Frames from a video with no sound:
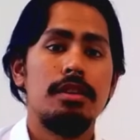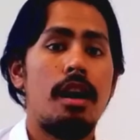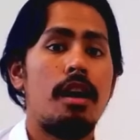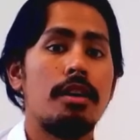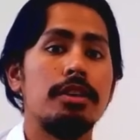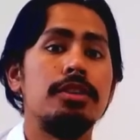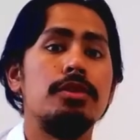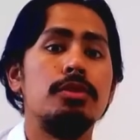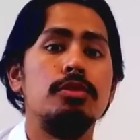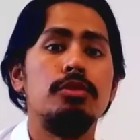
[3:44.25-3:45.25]
are
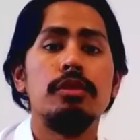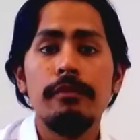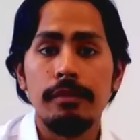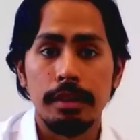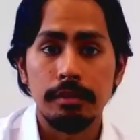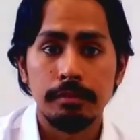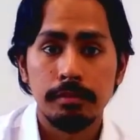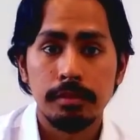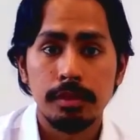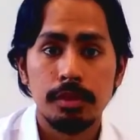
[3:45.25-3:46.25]
you driven
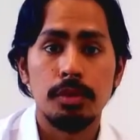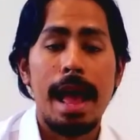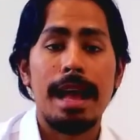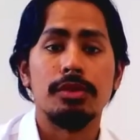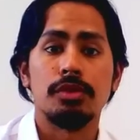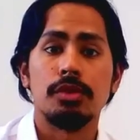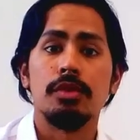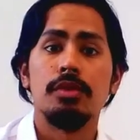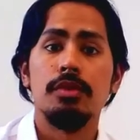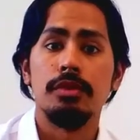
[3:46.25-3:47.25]
to
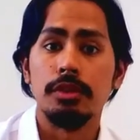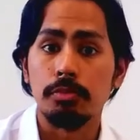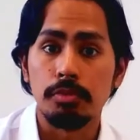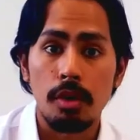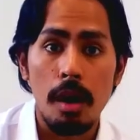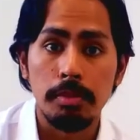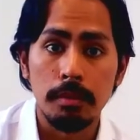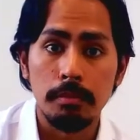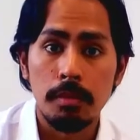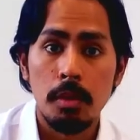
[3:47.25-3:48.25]
answer this
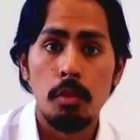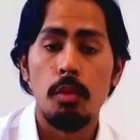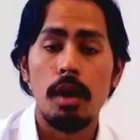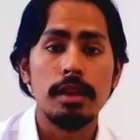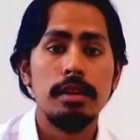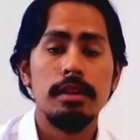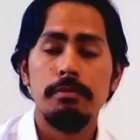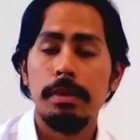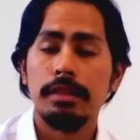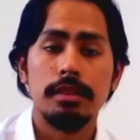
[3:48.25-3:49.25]
problem?
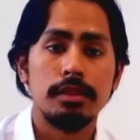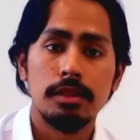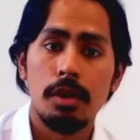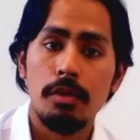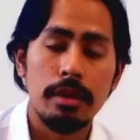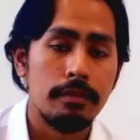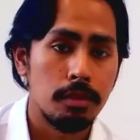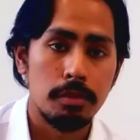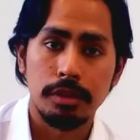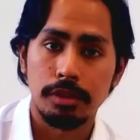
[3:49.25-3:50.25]
What makes it so
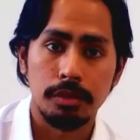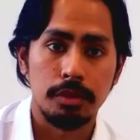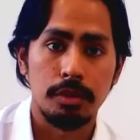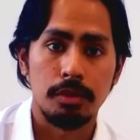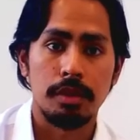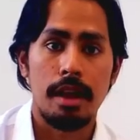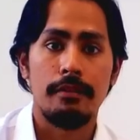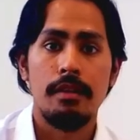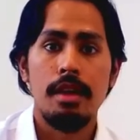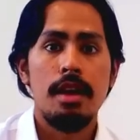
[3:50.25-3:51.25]
influential to your
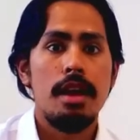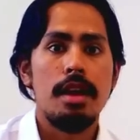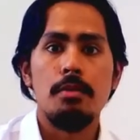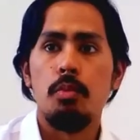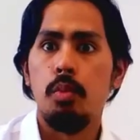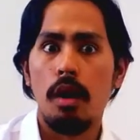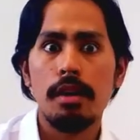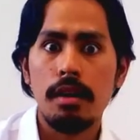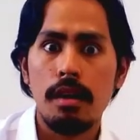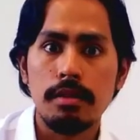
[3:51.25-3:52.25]
life? And
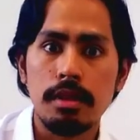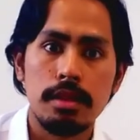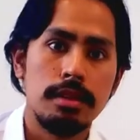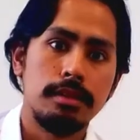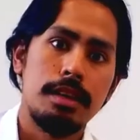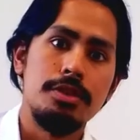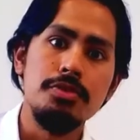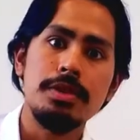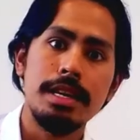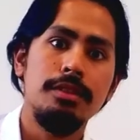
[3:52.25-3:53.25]
what are the things that
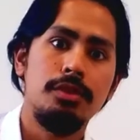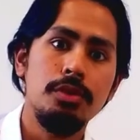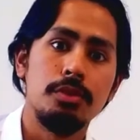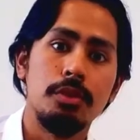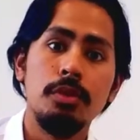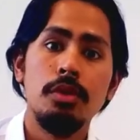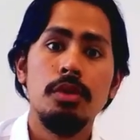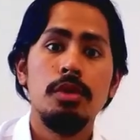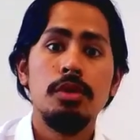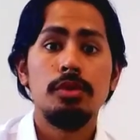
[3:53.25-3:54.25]
you can
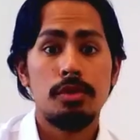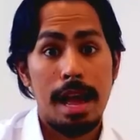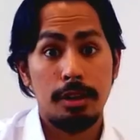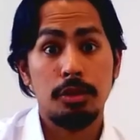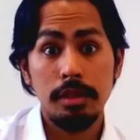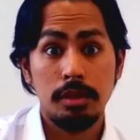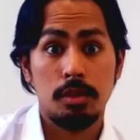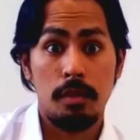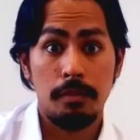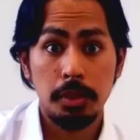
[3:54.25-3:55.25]
do to actually
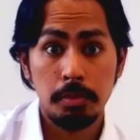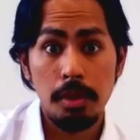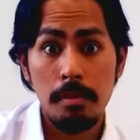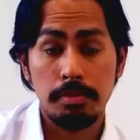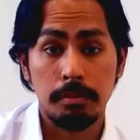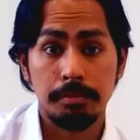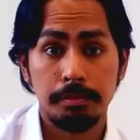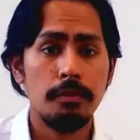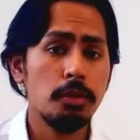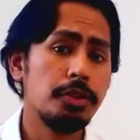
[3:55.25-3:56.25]
solve this problem?
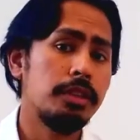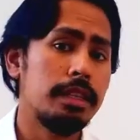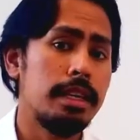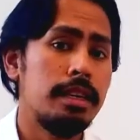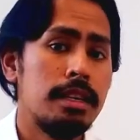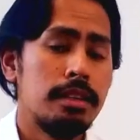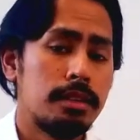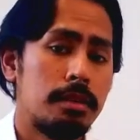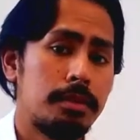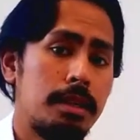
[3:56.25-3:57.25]
Unfortunately,
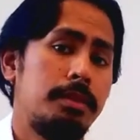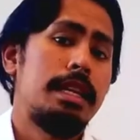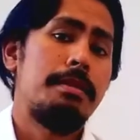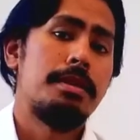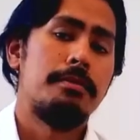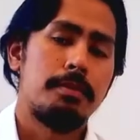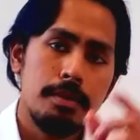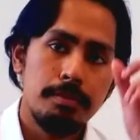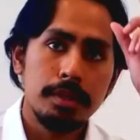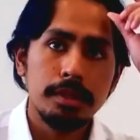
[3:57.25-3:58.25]
sometimes statement of
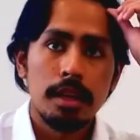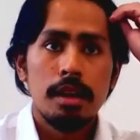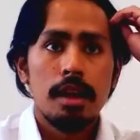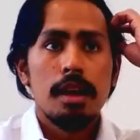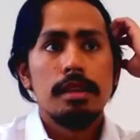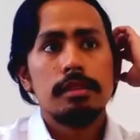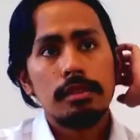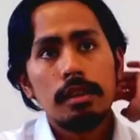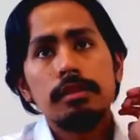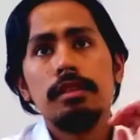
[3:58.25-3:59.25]
purpose
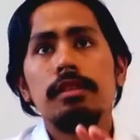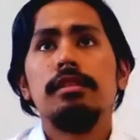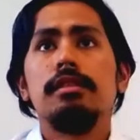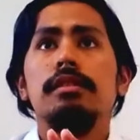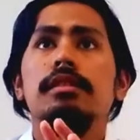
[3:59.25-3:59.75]
doesn't